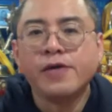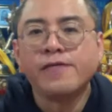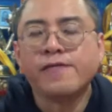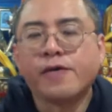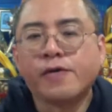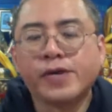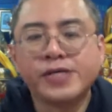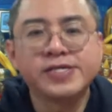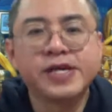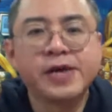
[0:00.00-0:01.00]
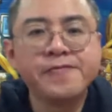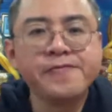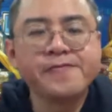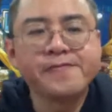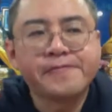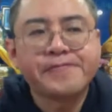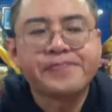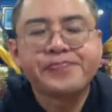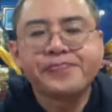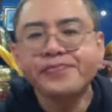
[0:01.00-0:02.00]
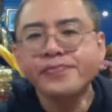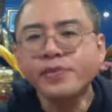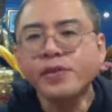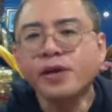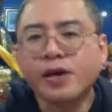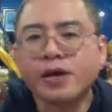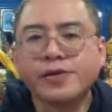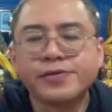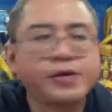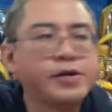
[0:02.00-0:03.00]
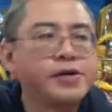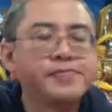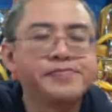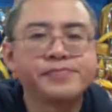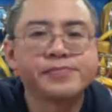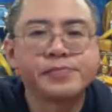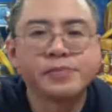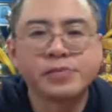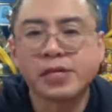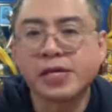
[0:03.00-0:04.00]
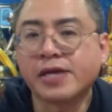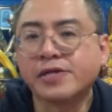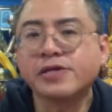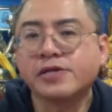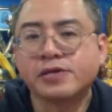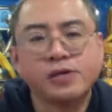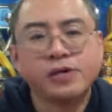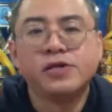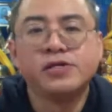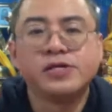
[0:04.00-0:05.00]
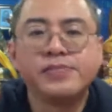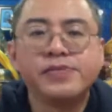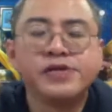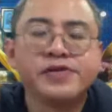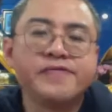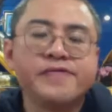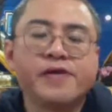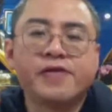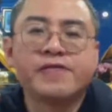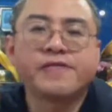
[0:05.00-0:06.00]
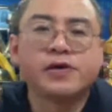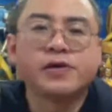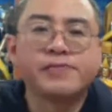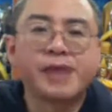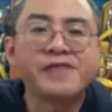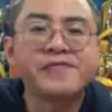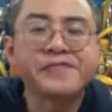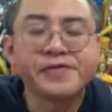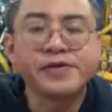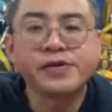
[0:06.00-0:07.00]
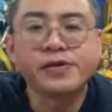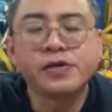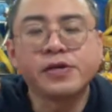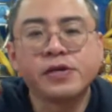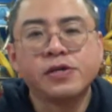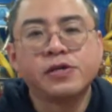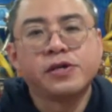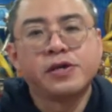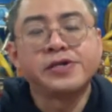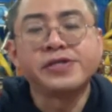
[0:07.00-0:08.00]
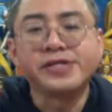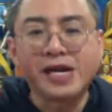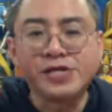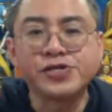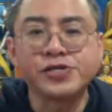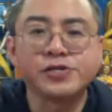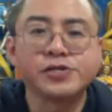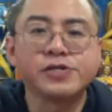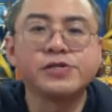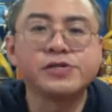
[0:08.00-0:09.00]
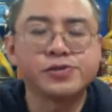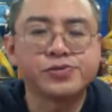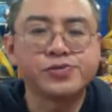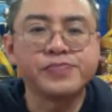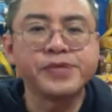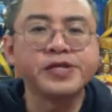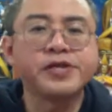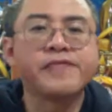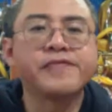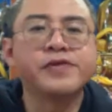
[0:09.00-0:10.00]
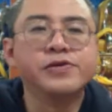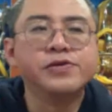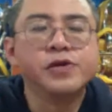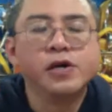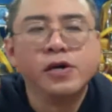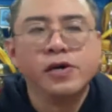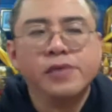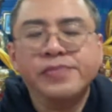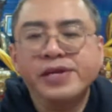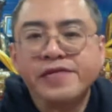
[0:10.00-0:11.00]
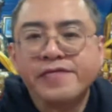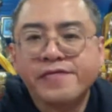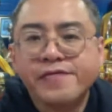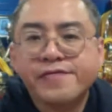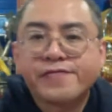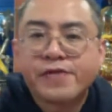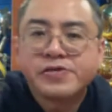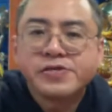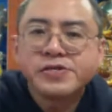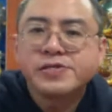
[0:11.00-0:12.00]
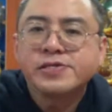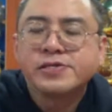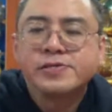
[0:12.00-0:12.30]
for oneself. And the technique simply involve mindfully, intentionally just repeat a few meaningful phrases